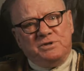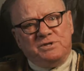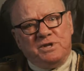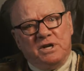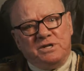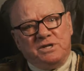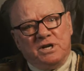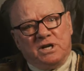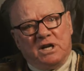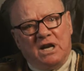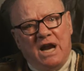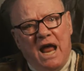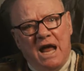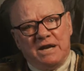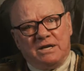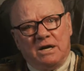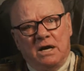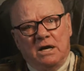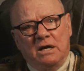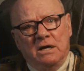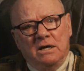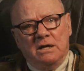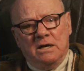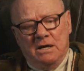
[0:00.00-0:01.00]
such a
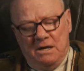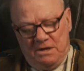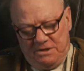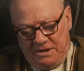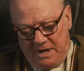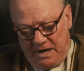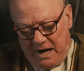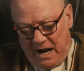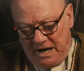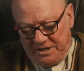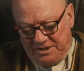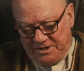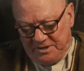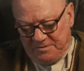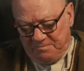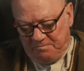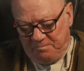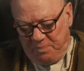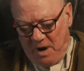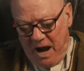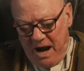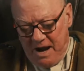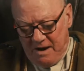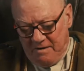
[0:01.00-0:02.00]
clatter that I
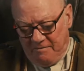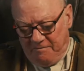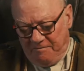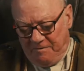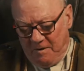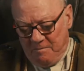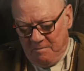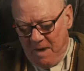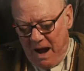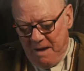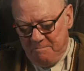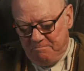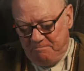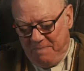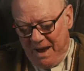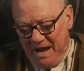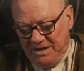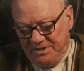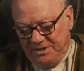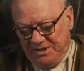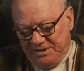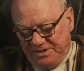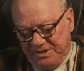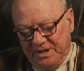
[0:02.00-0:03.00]
sprang from my
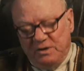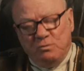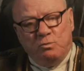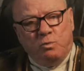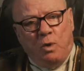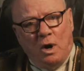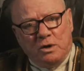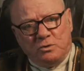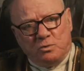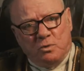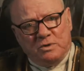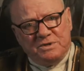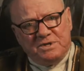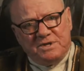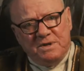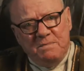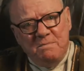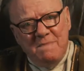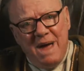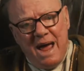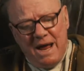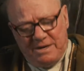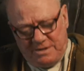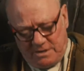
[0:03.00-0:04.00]
bed to see what was the
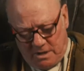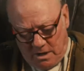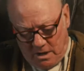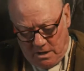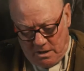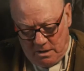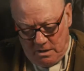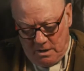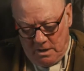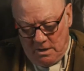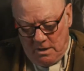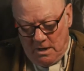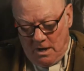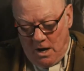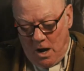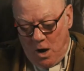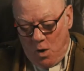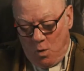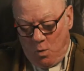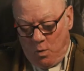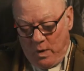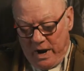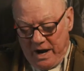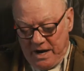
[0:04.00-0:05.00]
matter.
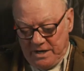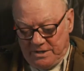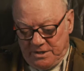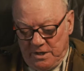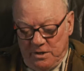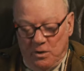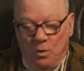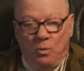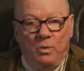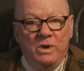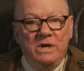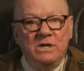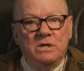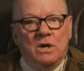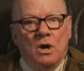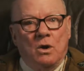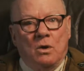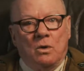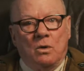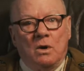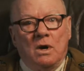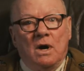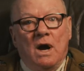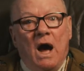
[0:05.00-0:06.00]
Away to the
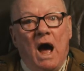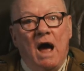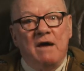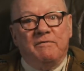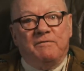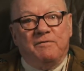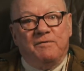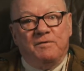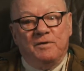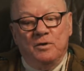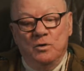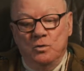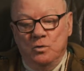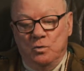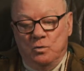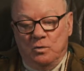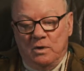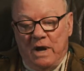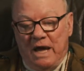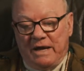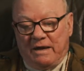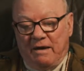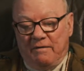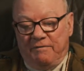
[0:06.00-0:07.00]
window I flew
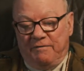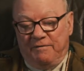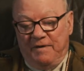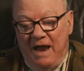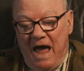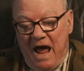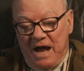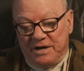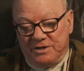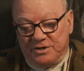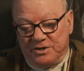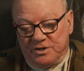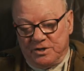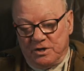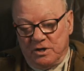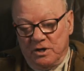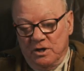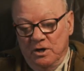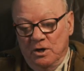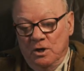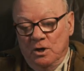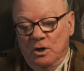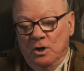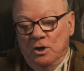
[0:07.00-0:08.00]
like a flash,
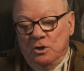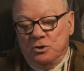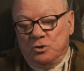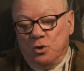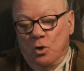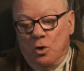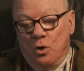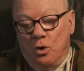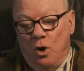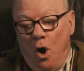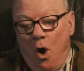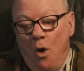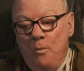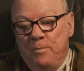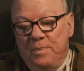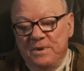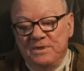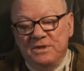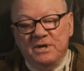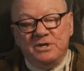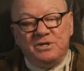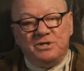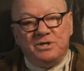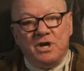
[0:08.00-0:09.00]
tore
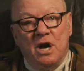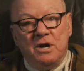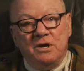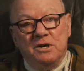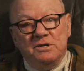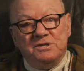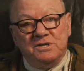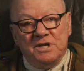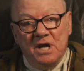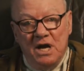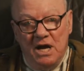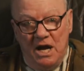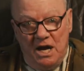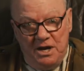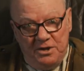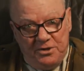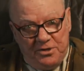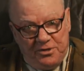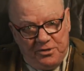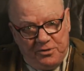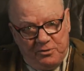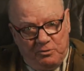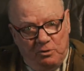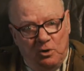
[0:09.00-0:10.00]
open the shutters and
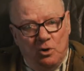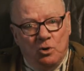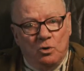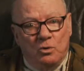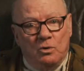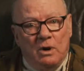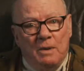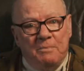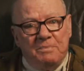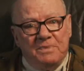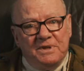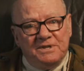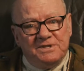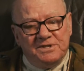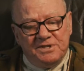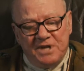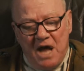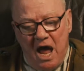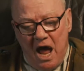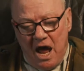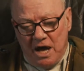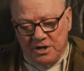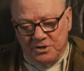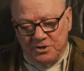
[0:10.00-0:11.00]
threw up the
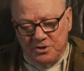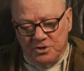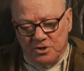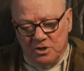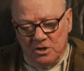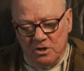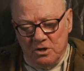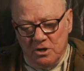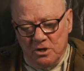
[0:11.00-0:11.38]
sash.